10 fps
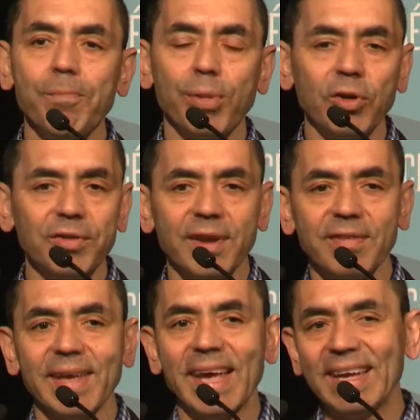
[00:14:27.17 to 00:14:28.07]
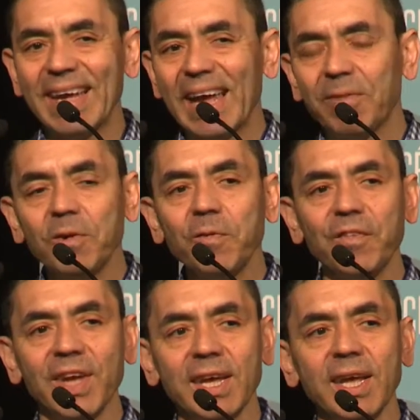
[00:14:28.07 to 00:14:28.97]
process
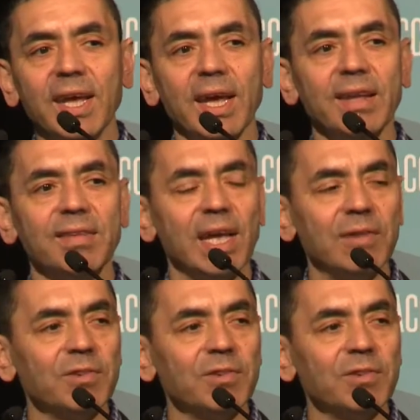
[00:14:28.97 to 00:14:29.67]
everything is